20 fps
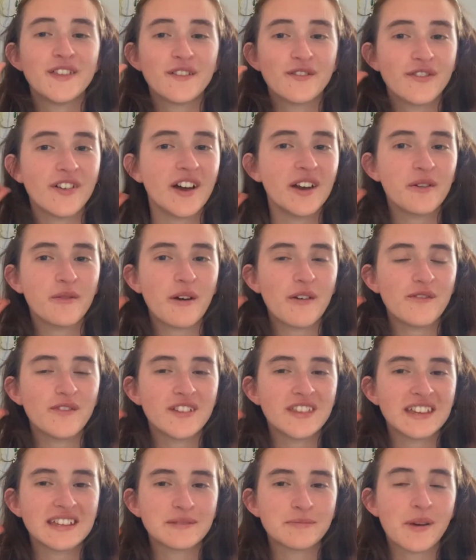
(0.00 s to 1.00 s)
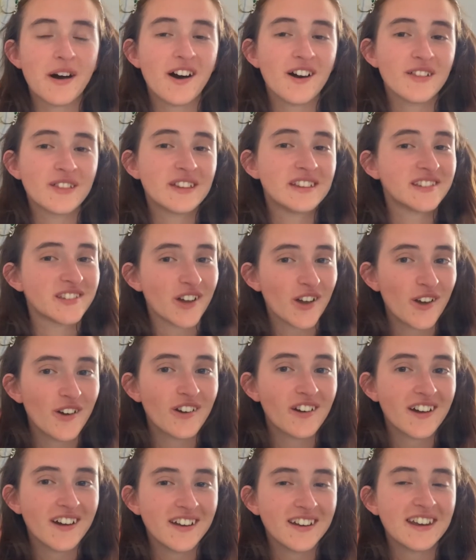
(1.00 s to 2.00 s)
The final one for this path is
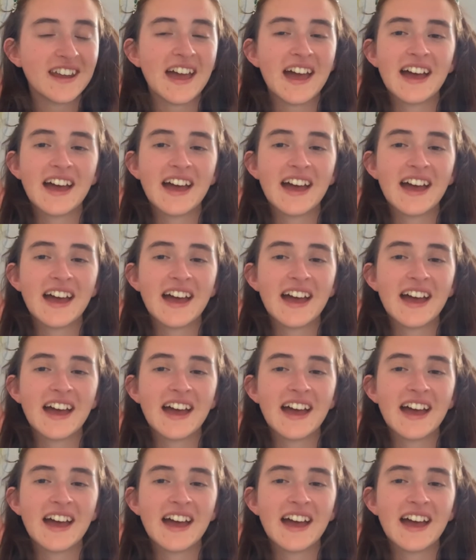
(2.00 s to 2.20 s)
Ogun,